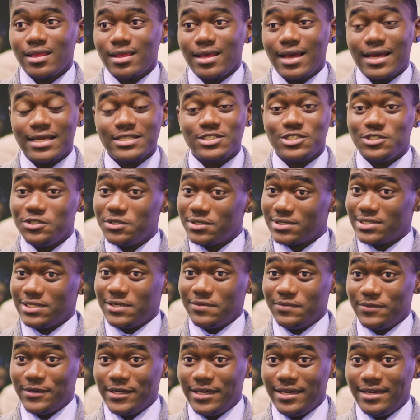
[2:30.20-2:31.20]
and she looked
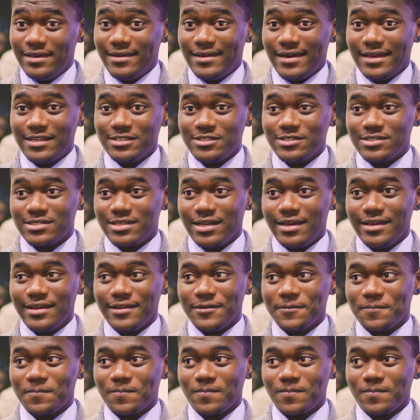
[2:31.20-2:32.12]
at me and she's like,